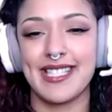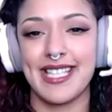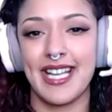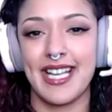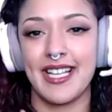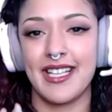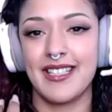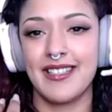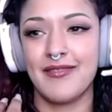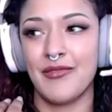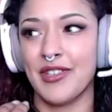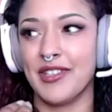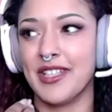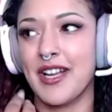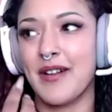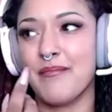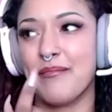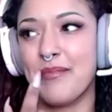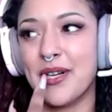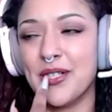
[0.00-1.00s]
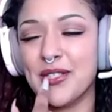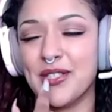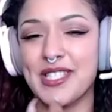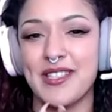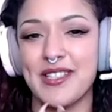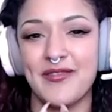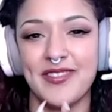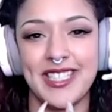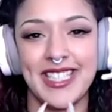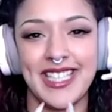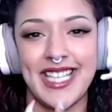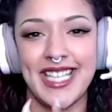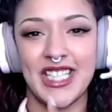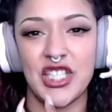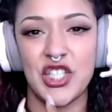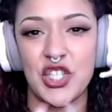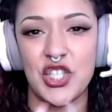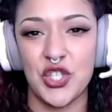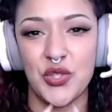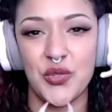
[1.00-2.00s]
I would compulsively like
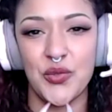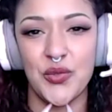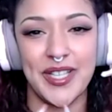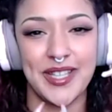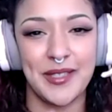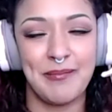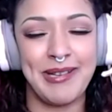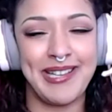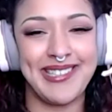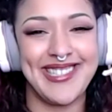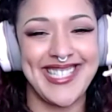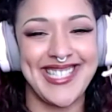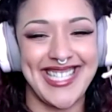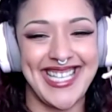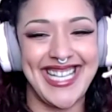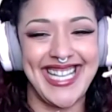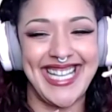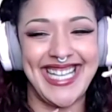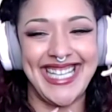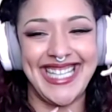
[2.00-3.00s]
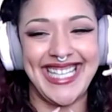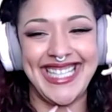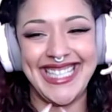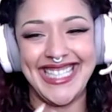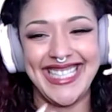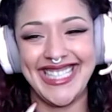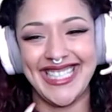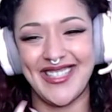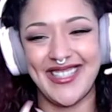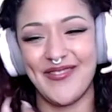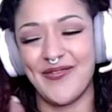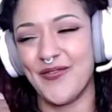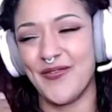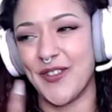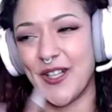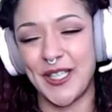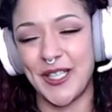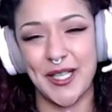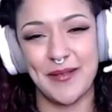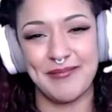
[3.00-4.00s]
chew on the piercing and
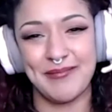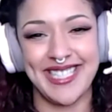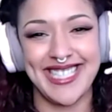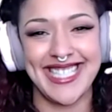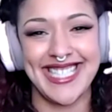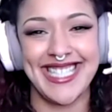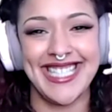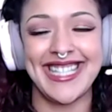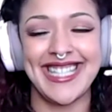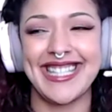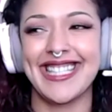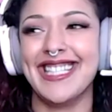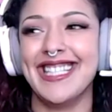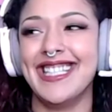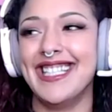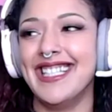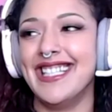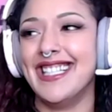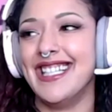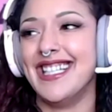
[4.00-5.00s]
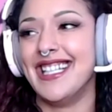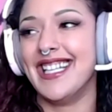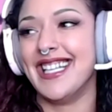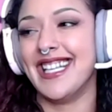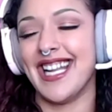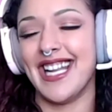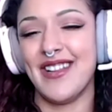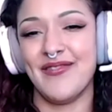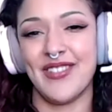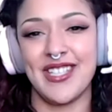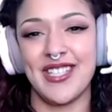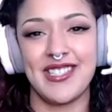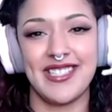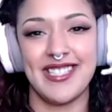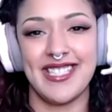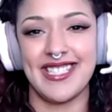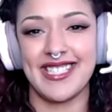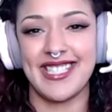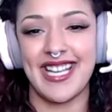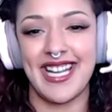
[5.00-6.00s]
fuck up my teeth, and I
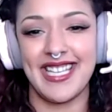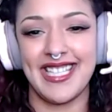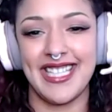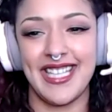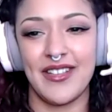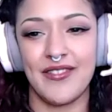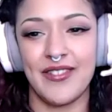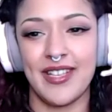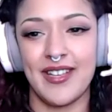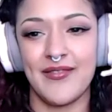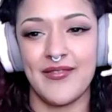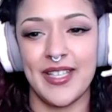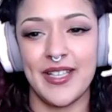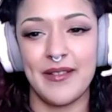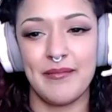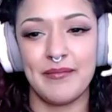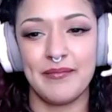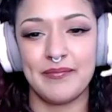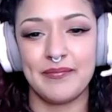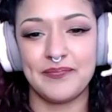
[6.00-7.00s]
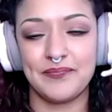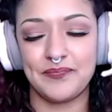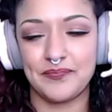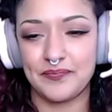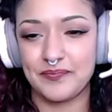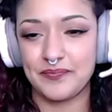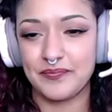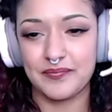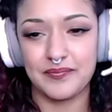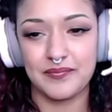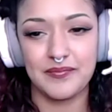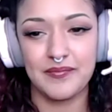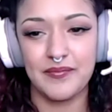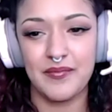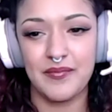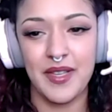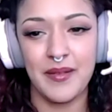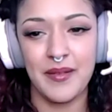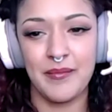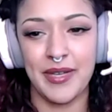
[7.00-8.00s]
eventually just had to get rid of it.
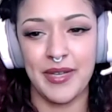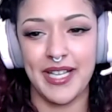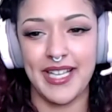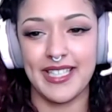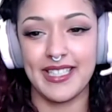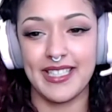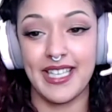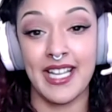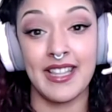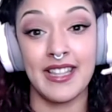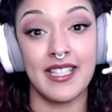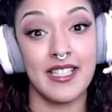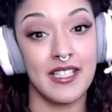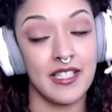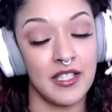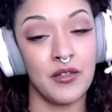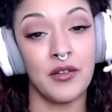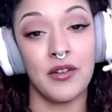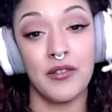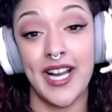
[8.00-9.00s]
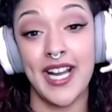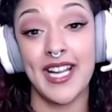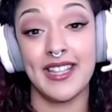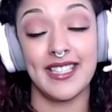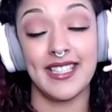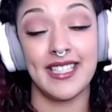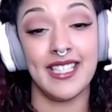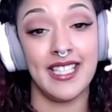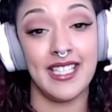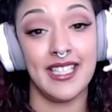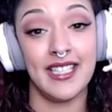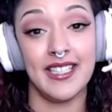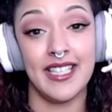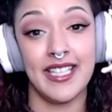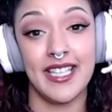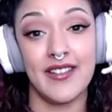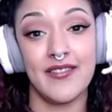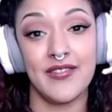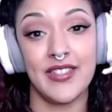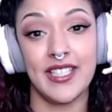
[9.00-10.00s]
But you're right, the
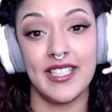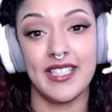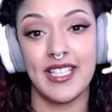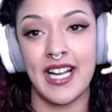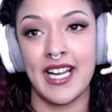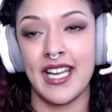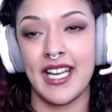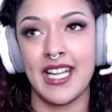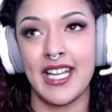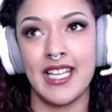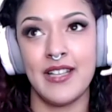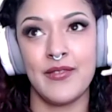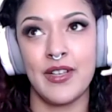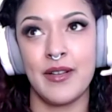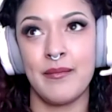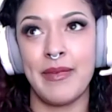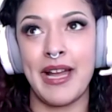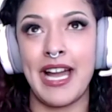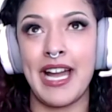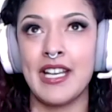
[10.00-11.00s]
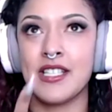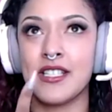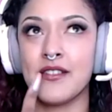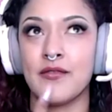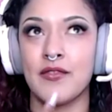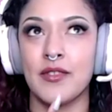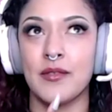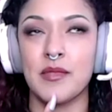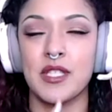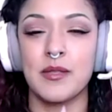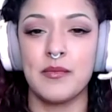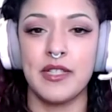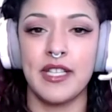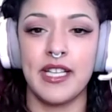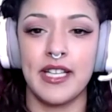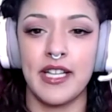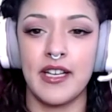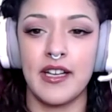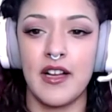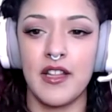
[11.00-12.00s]
healing of it, I can't even imagine from
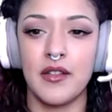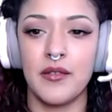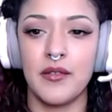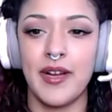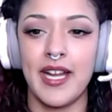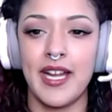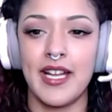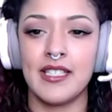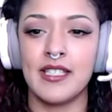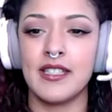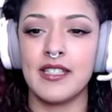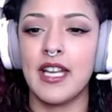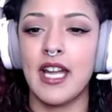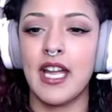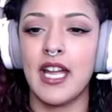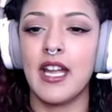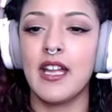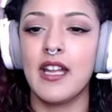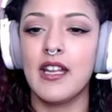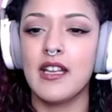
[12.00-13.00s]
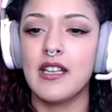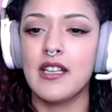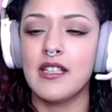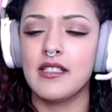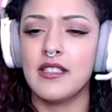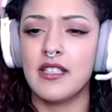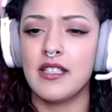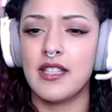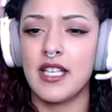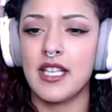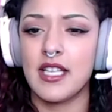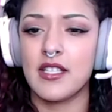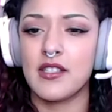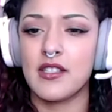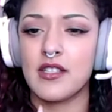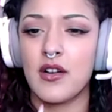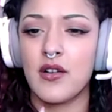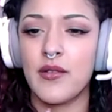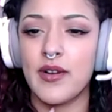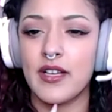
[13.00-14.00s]
splitting it all the way. Did they
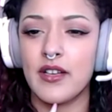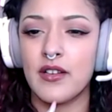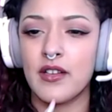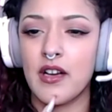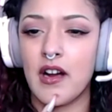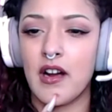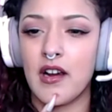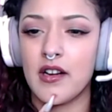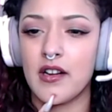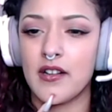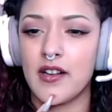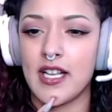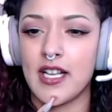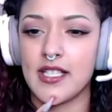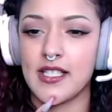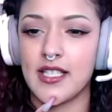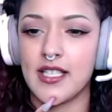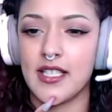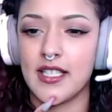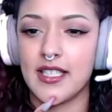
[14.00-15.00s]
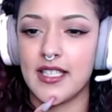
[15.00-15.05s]
sew it or cauterize it?